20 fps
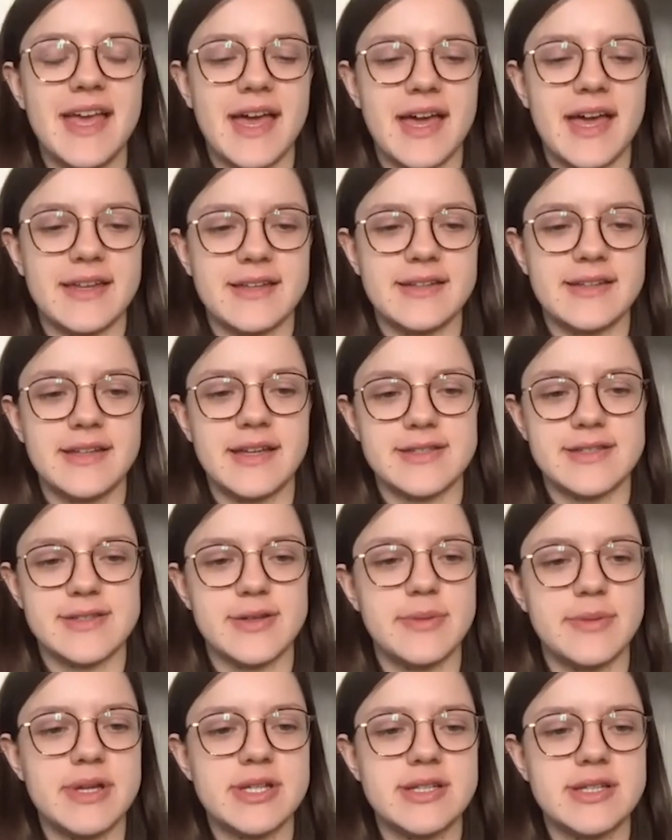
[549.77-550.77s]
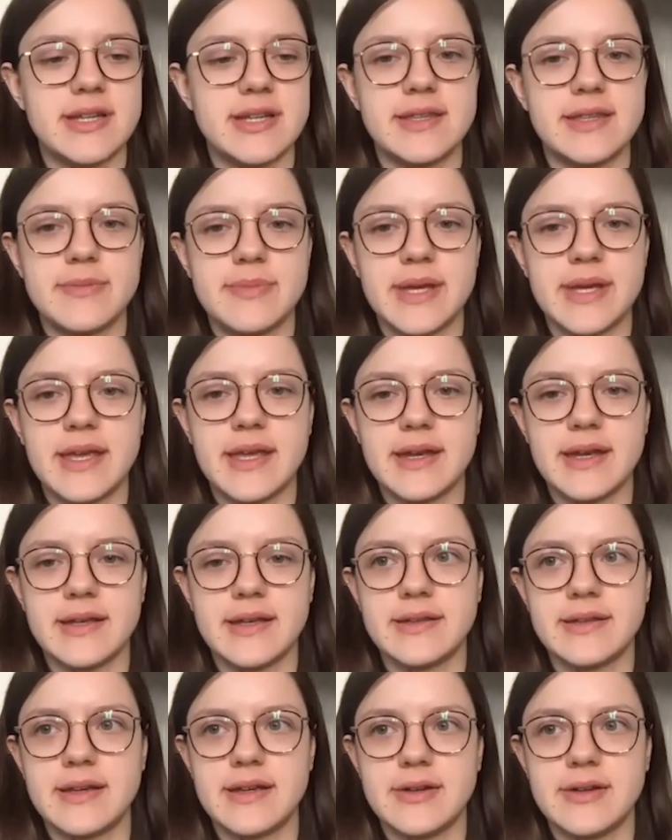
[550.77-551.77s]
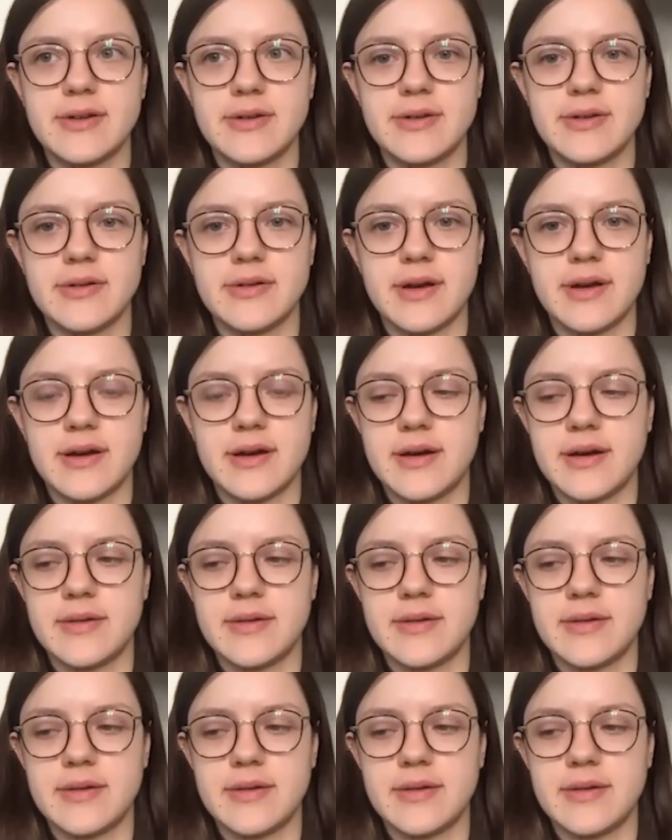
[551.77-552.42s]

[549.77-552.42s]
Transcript: And yeah, so you mentioned at the beginning that you're